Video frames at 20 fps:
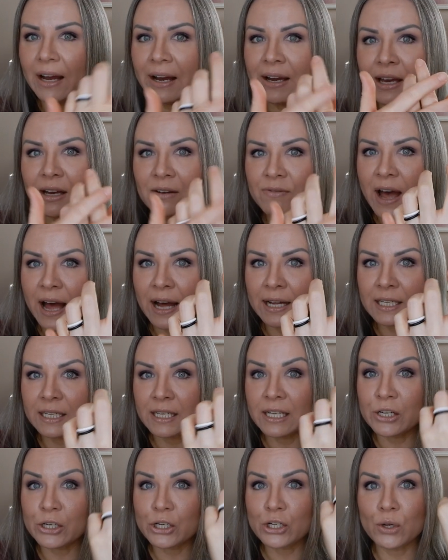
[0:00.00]
I have had
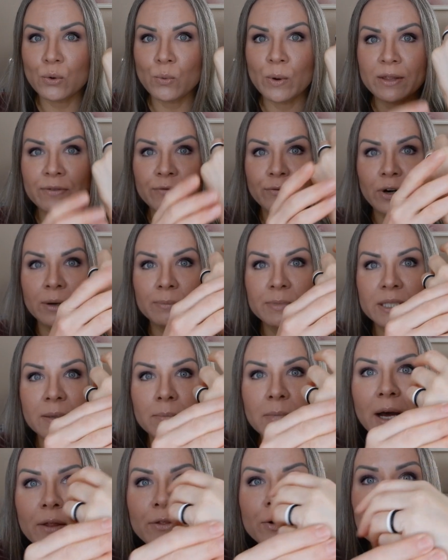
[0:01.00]
an issue with from
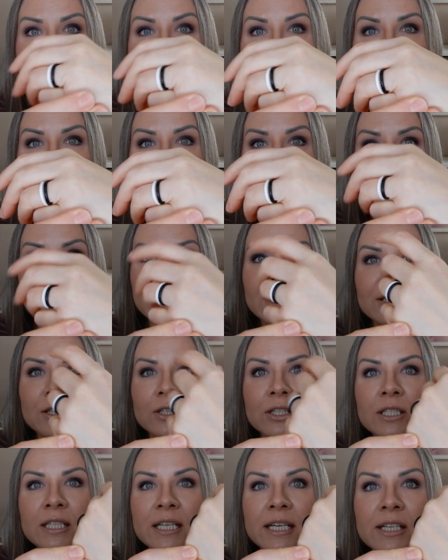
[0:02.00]
some other
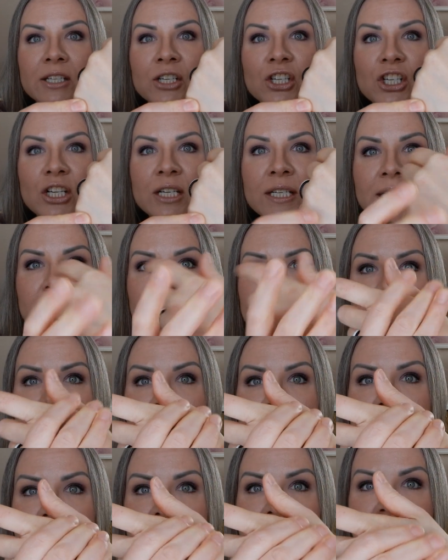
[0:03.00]
moisturizers. It just
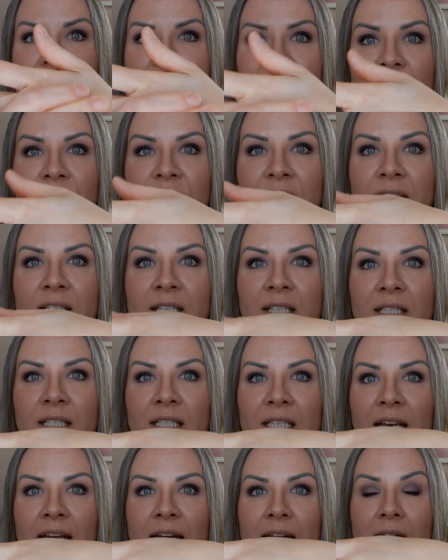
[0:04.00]
gives the
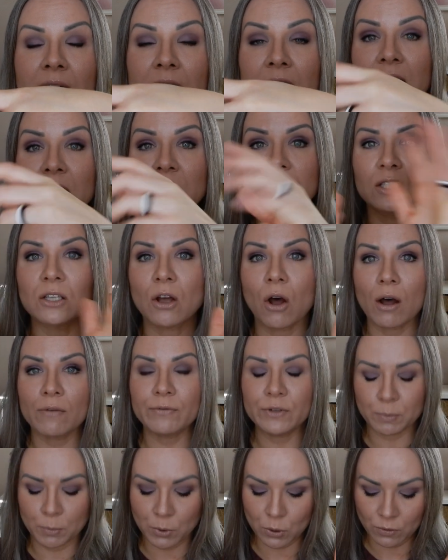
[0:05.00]
skin a
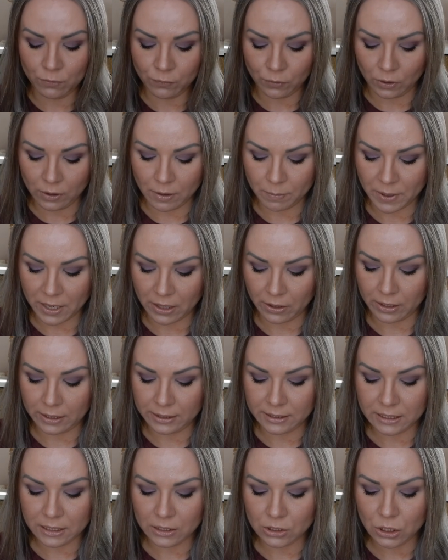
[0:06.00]
soft, beautiful
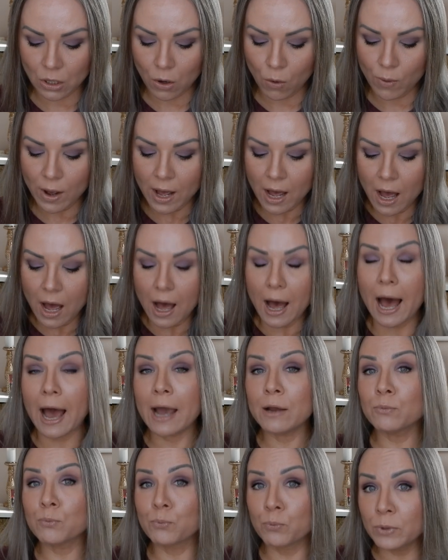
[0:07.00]
appearance. So
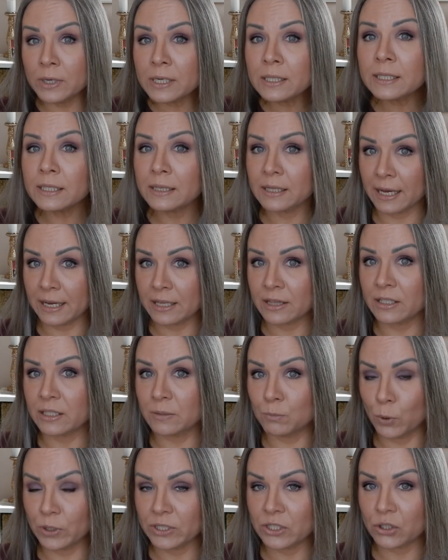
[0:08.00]
I really like
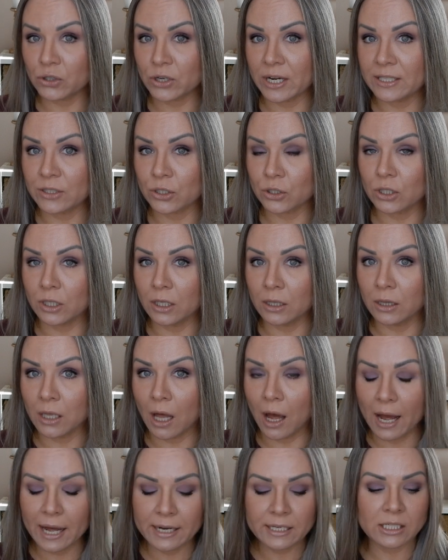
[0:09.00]
this moisturizer a
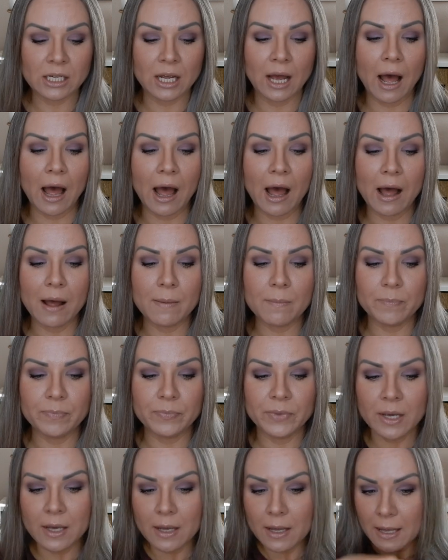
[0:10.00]
lot.
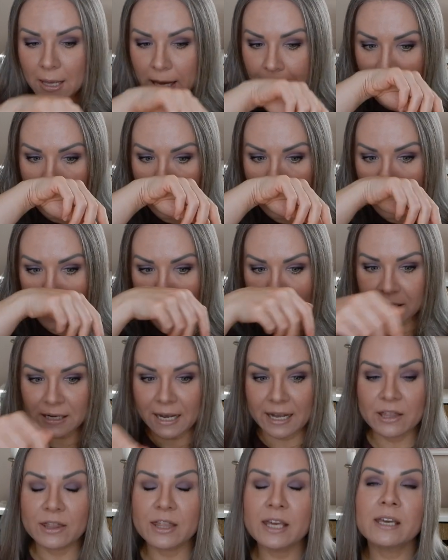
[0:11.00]
Um, and
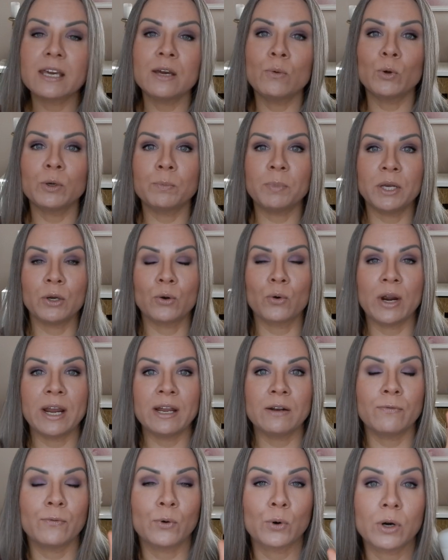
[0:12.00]
I think it would be
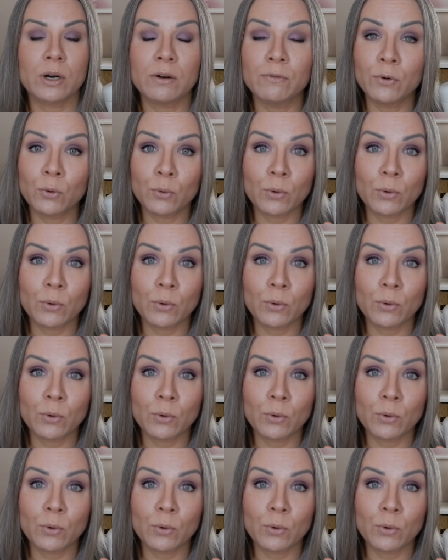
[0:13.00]
great for a